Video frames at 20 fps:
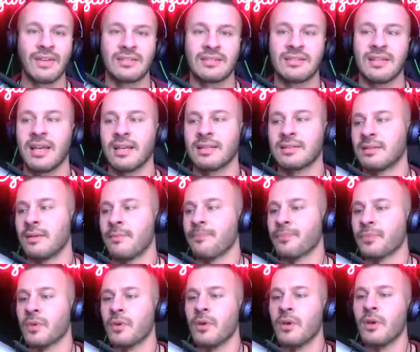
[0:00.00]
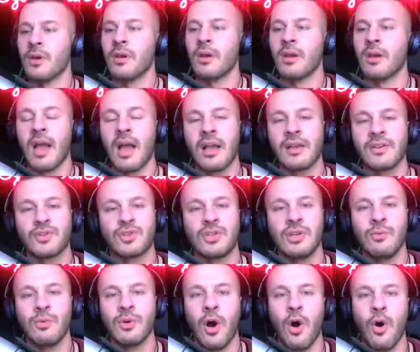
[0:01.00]
sex she
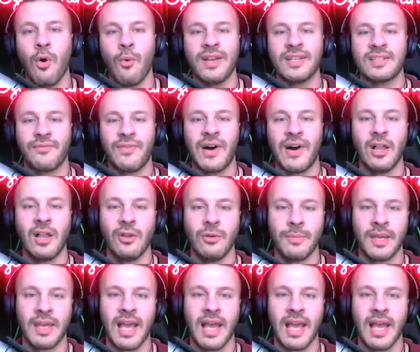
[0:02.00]
would always follow me.